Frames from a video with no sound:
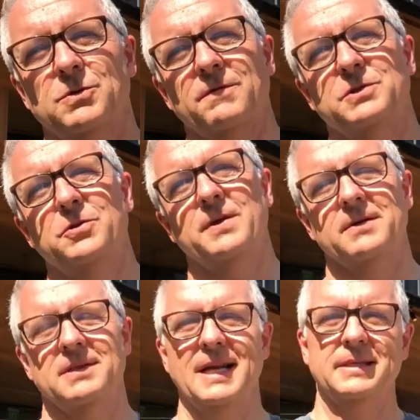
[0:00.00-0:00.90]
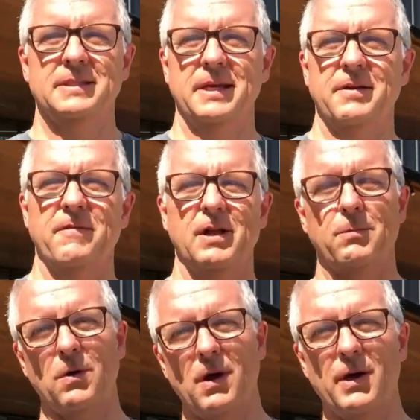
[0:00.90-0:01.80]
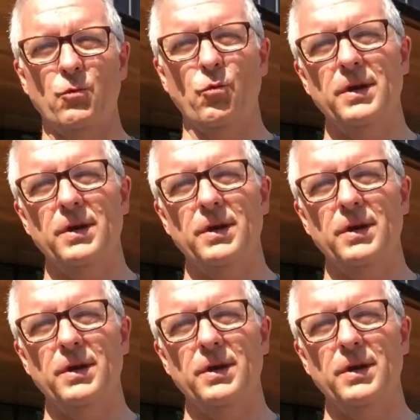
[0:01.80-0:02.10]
Server 2019 available on